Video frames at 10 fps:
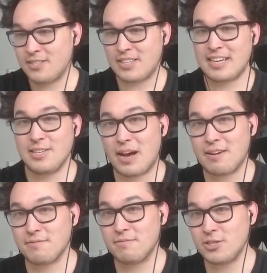so that you
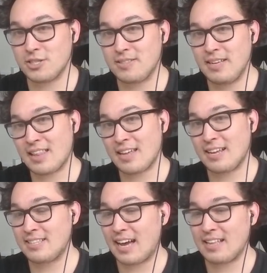have just, yeah,
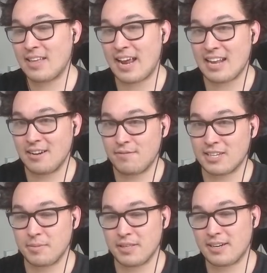that added
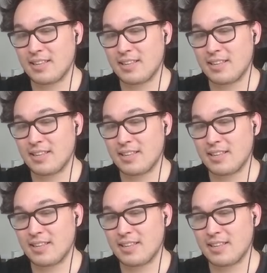flexibility.